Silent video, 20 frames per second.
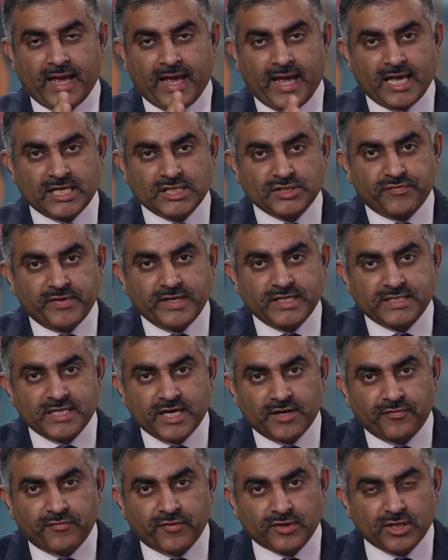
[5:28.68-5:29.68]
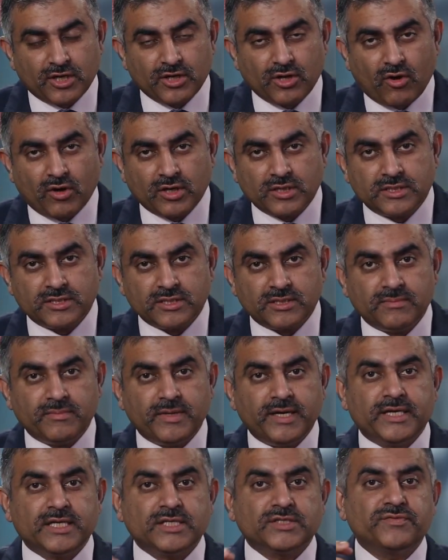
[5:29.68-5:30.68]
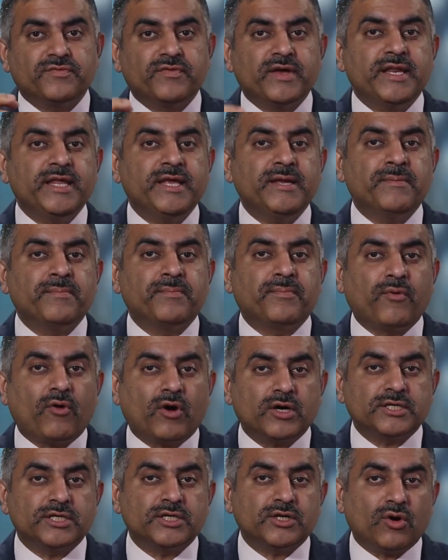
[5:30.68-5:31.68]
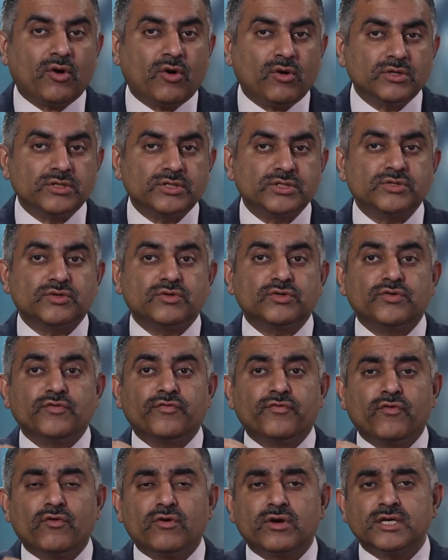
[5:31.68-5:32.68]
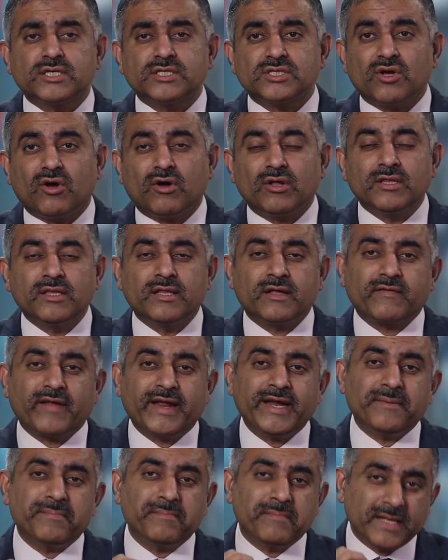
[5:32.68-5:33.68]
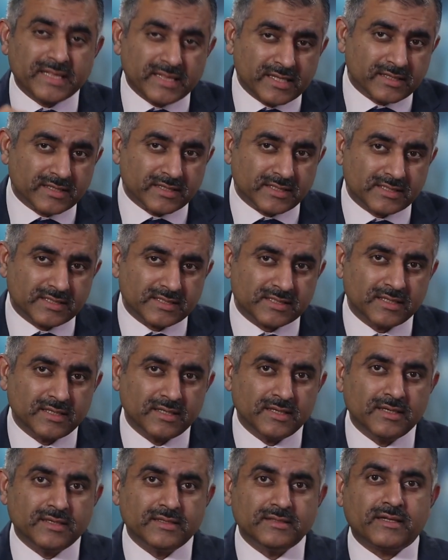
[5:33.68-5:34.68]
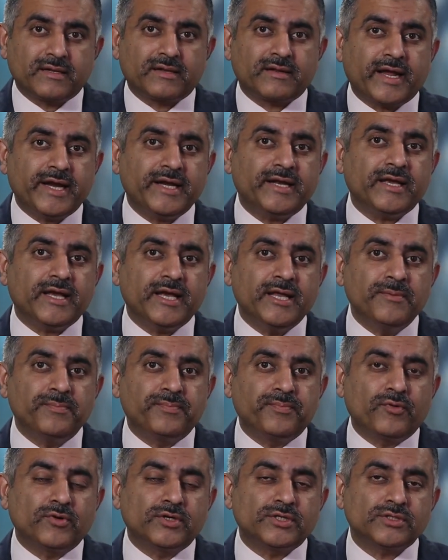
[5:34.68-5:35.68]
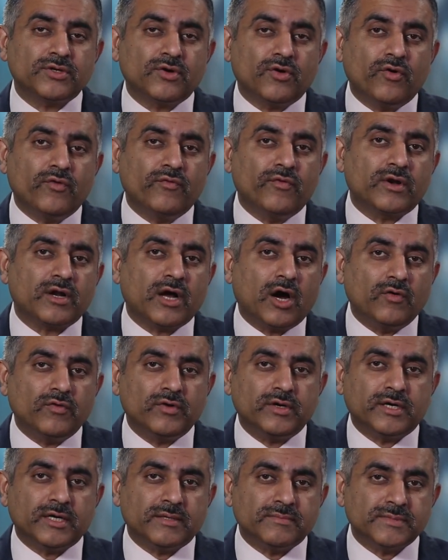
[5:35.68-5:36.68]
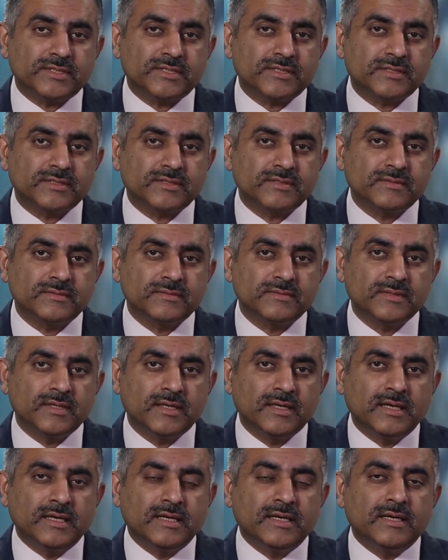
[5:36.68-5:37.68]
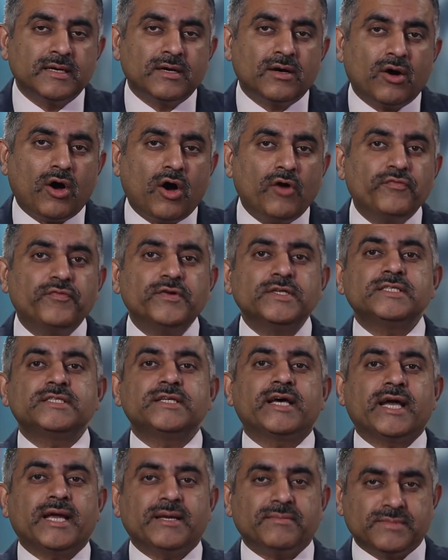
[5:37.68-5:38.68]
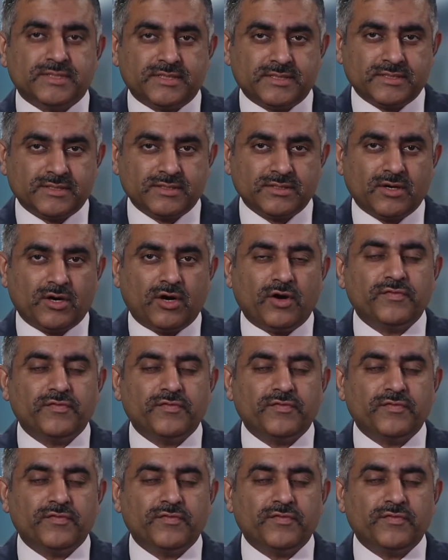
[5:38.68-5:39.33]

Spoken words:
As we said, for the long term, it is very important also to focus on the right methods, the right inputs over outcomes. Oftentimes,